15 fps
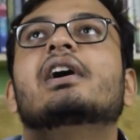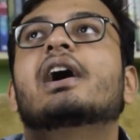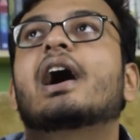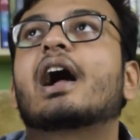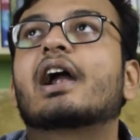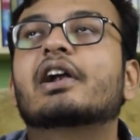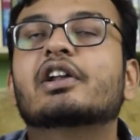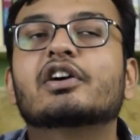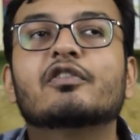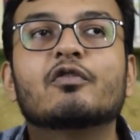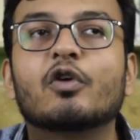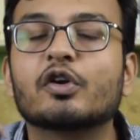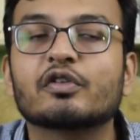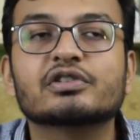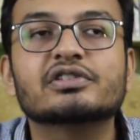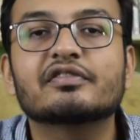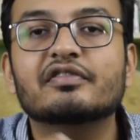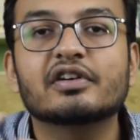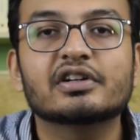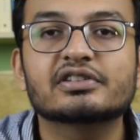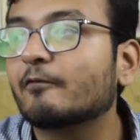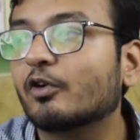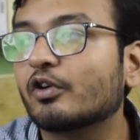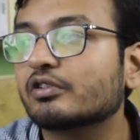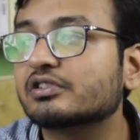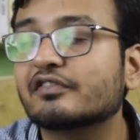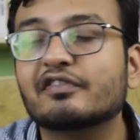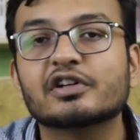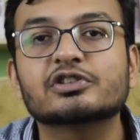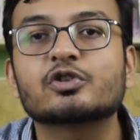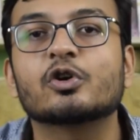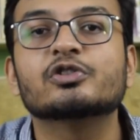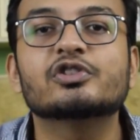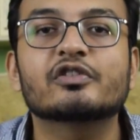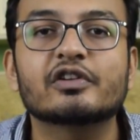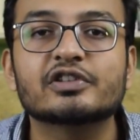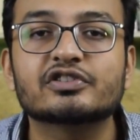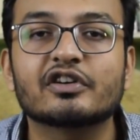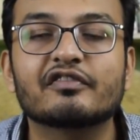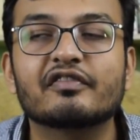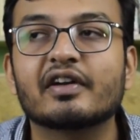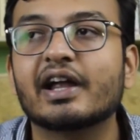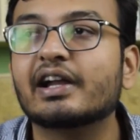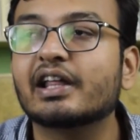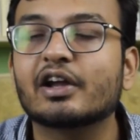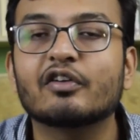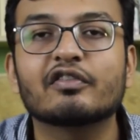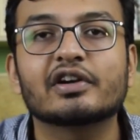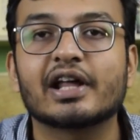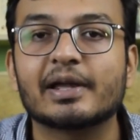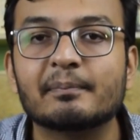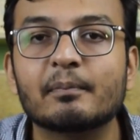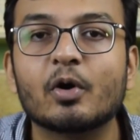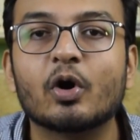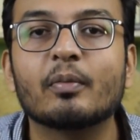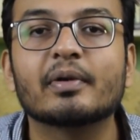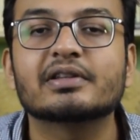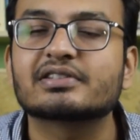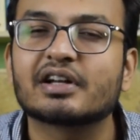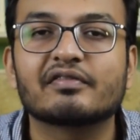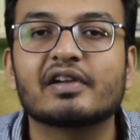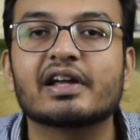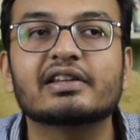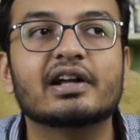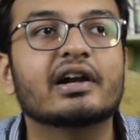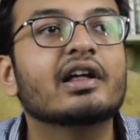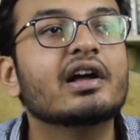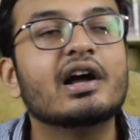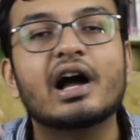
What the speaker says: and what was the first consequence of hitting of a time bomb and stuff like that.